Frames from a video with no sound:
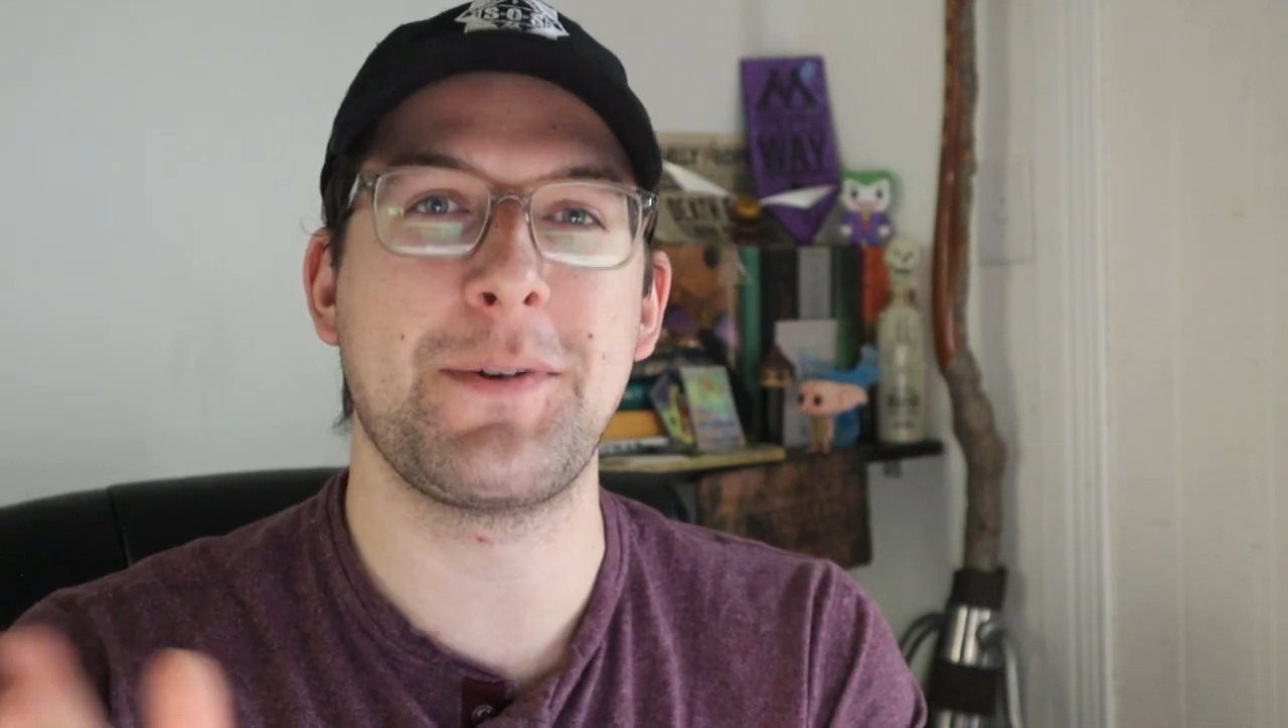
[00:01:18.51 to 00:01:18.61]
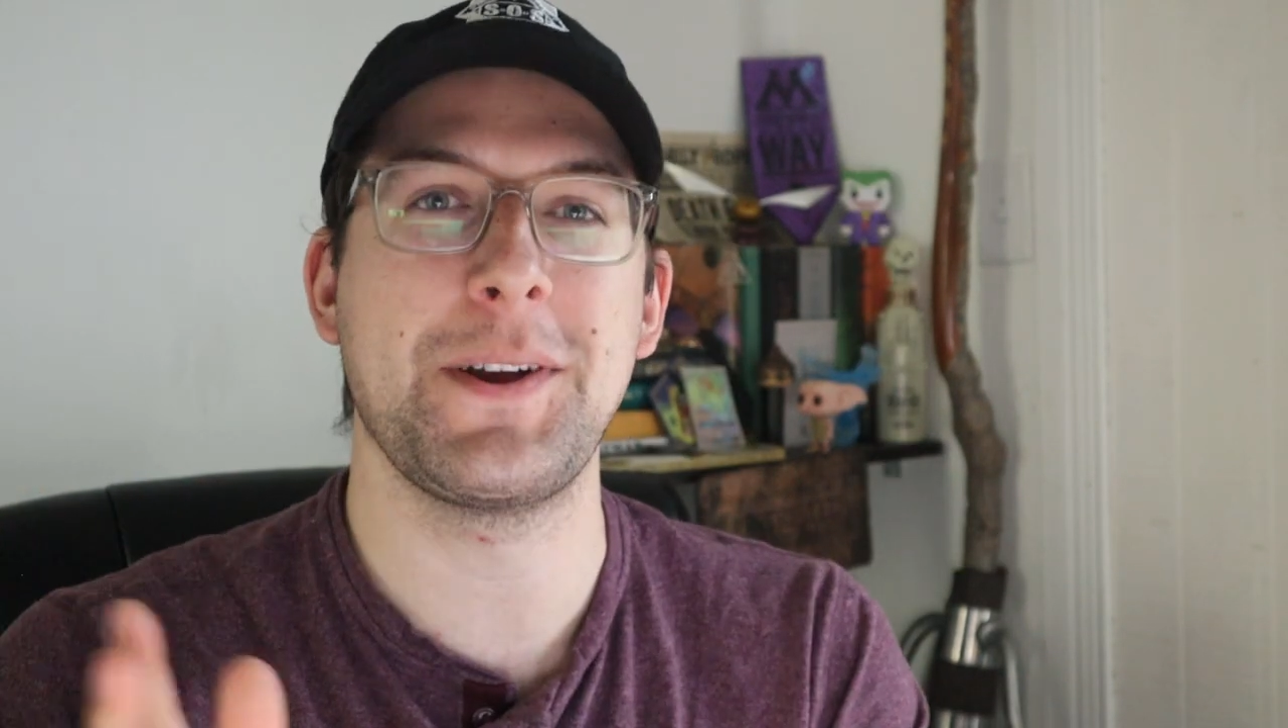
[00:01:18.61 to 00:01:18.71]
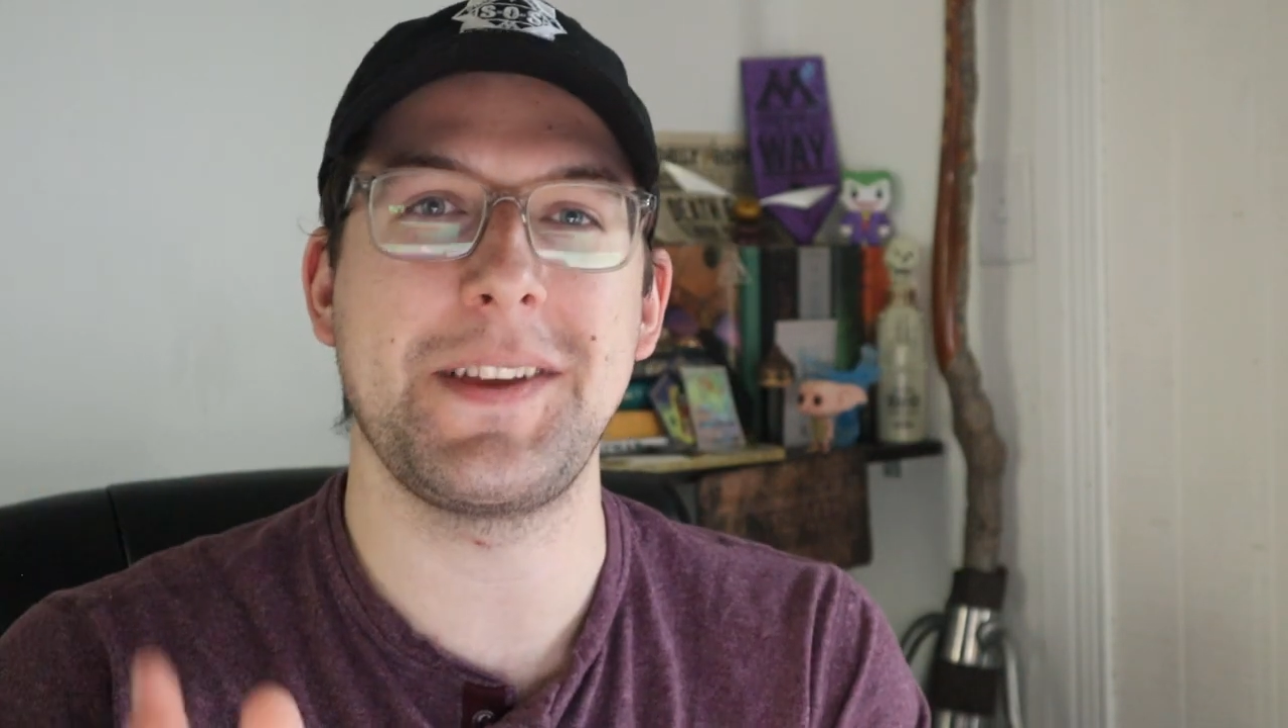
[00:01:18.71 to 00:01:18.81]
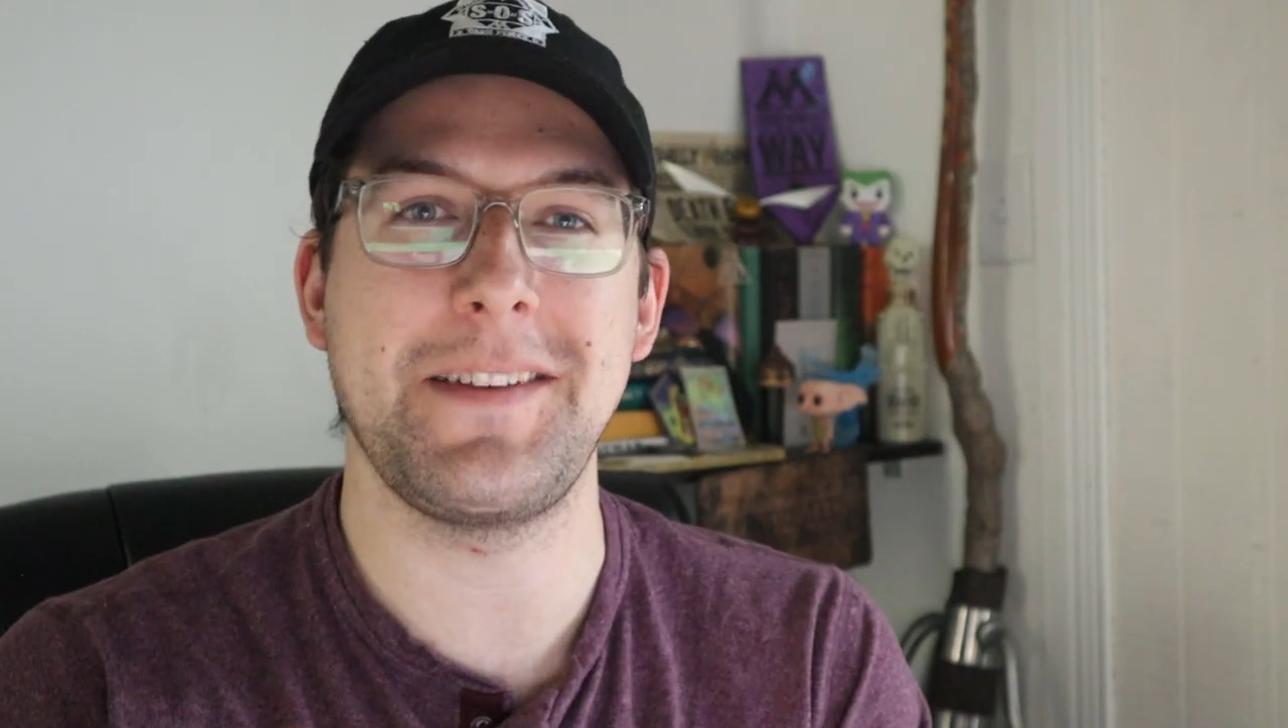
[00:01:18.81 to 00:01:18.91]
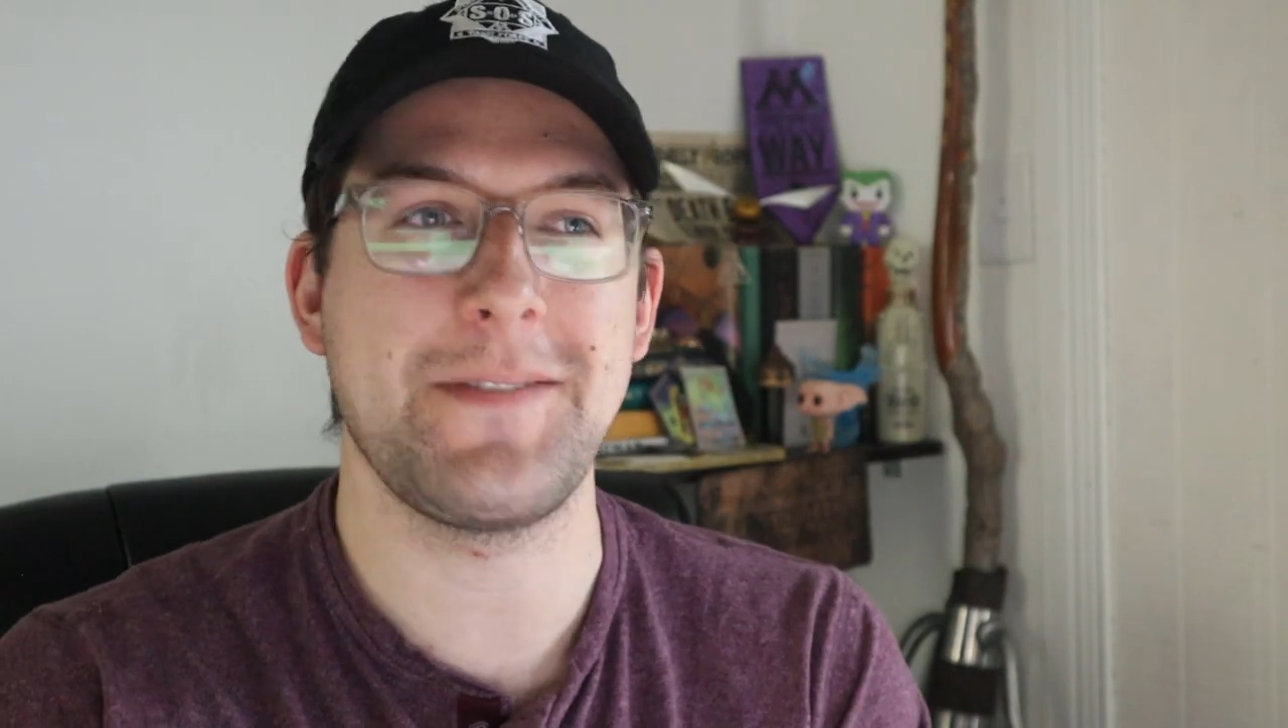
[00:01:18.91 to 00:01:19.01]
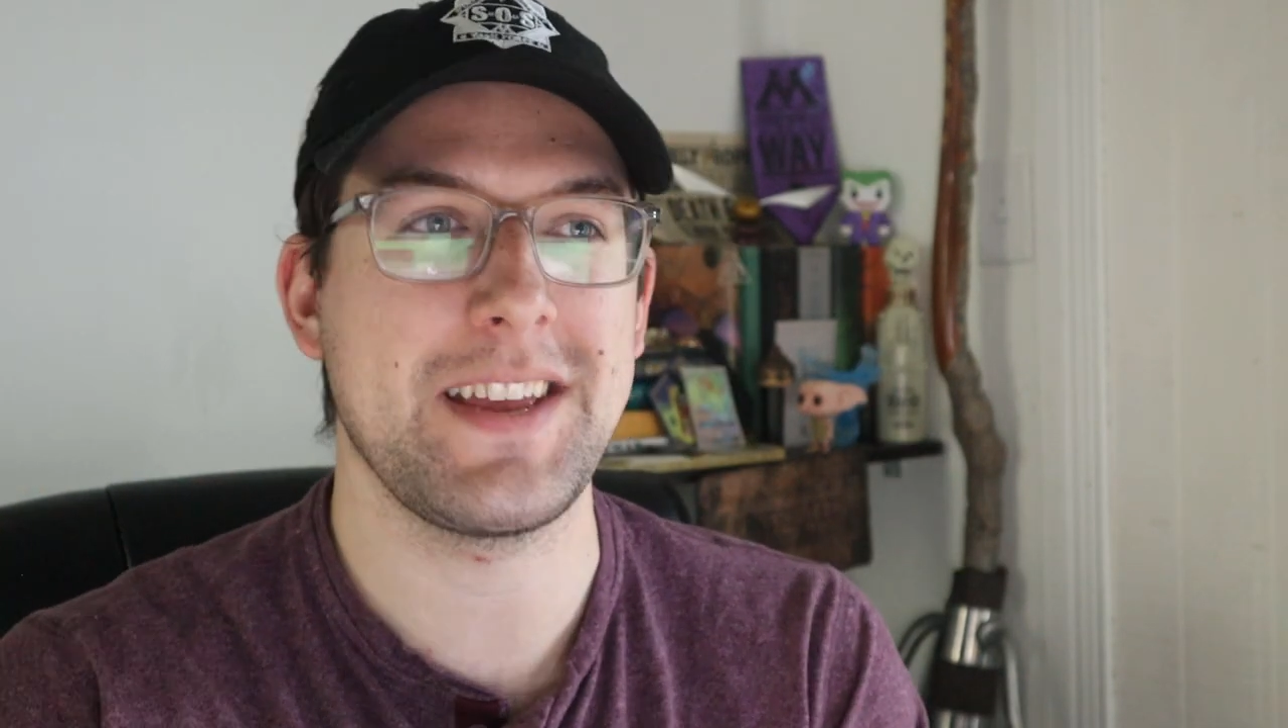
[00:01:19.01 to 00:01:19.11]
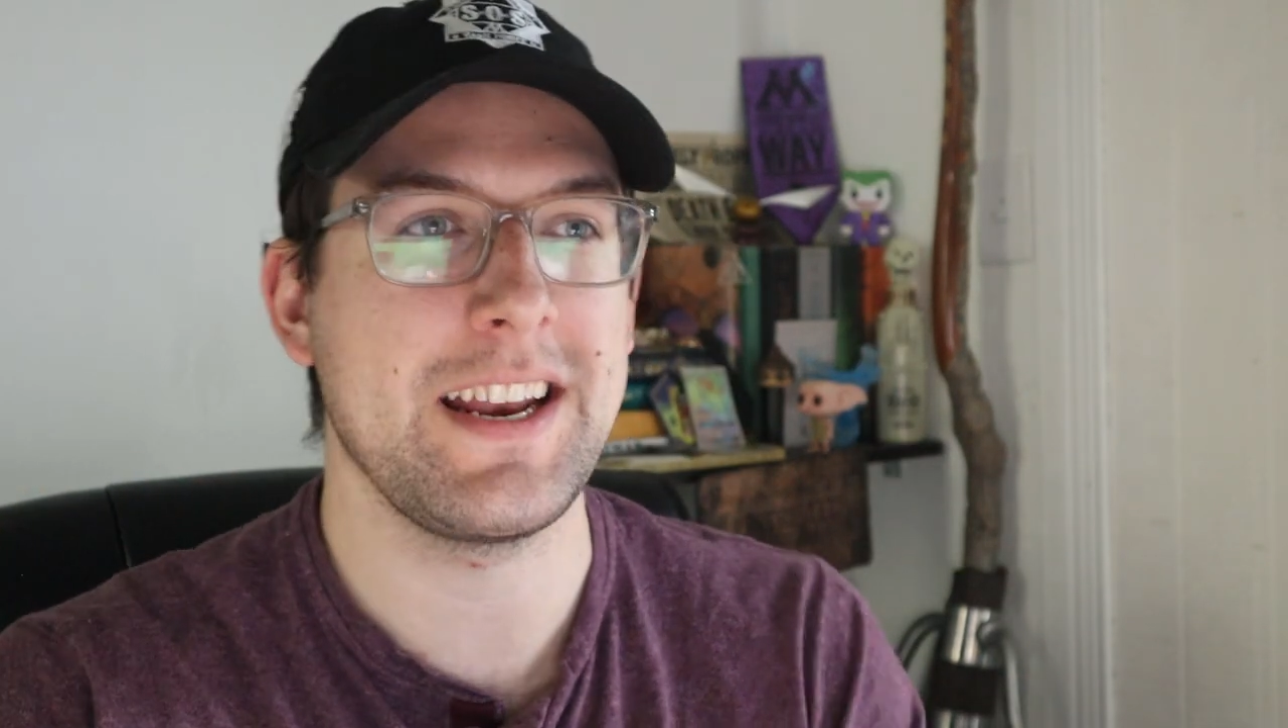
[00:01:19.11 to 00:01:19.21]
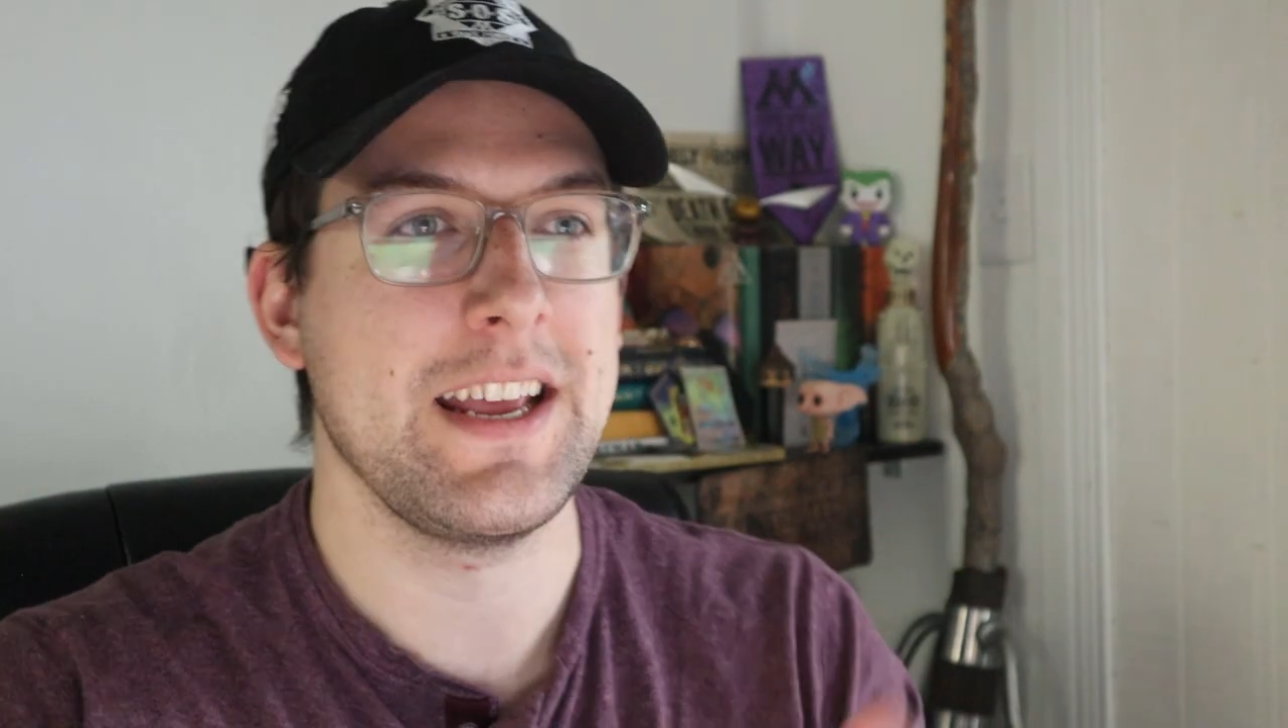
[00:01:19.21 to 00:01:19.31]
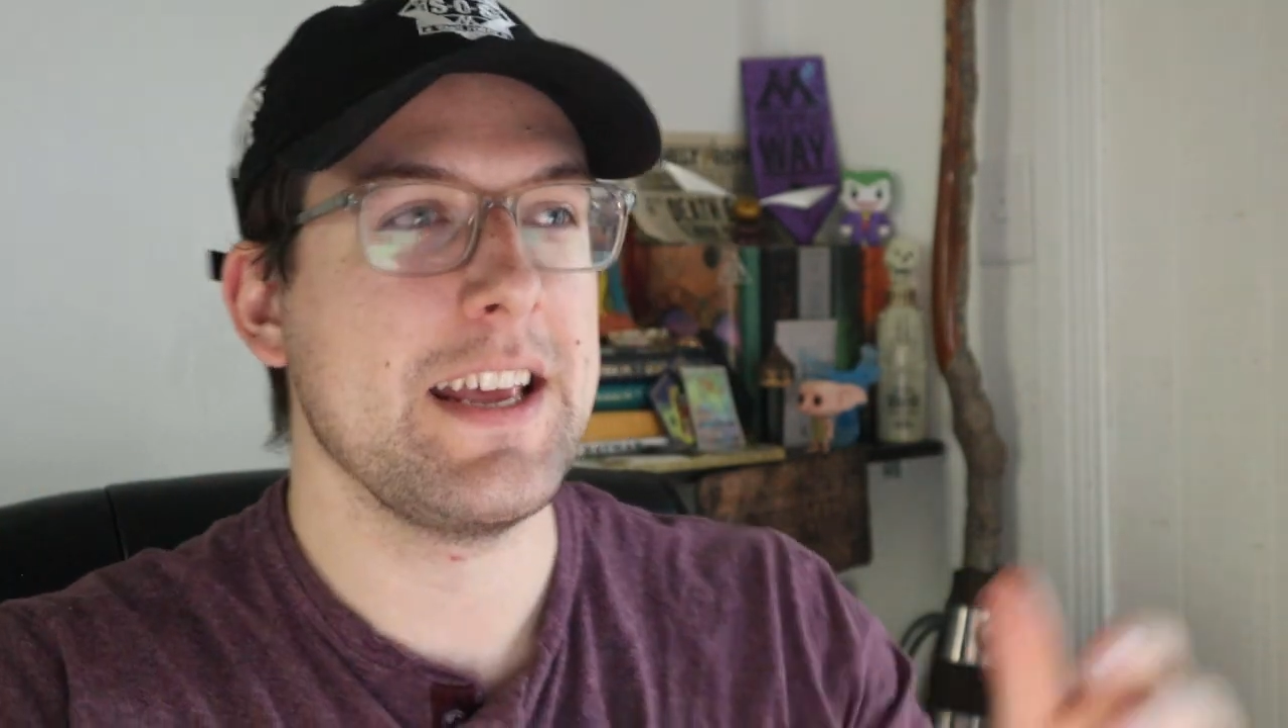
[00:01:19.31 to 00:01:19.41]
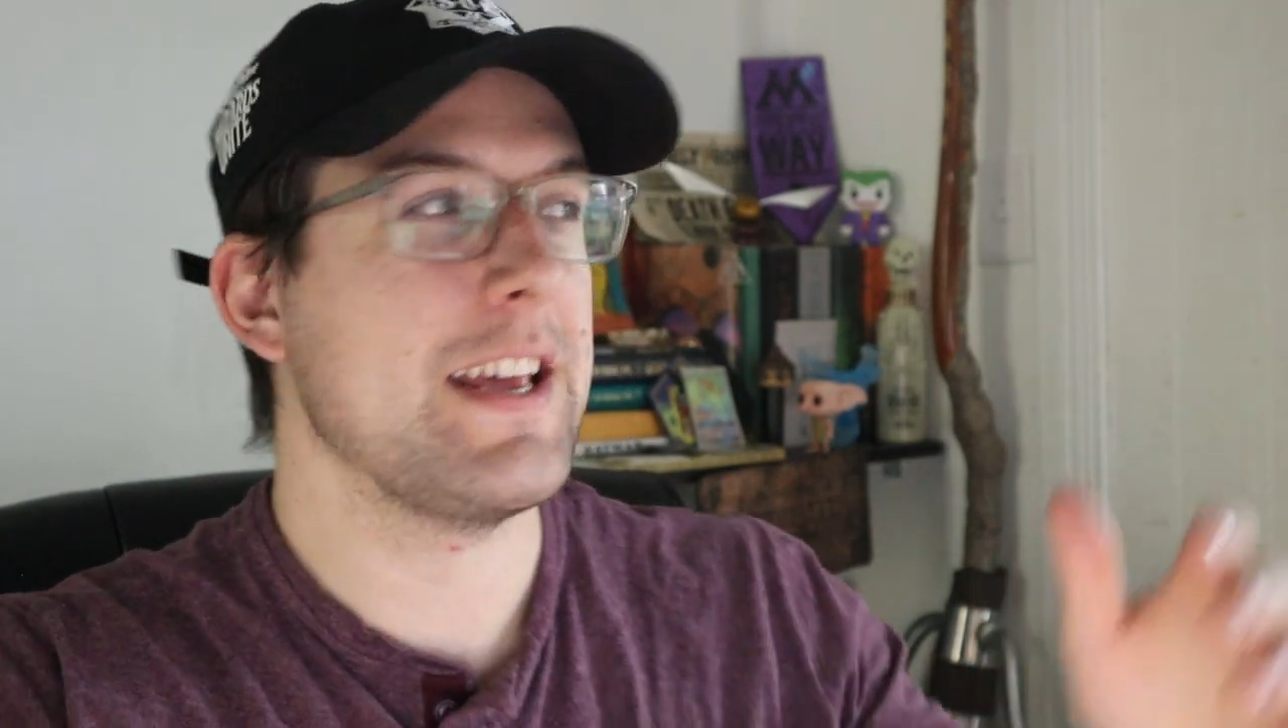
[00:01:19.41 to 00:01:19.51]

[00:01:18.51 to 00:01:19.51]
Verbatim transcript: Brilliant event,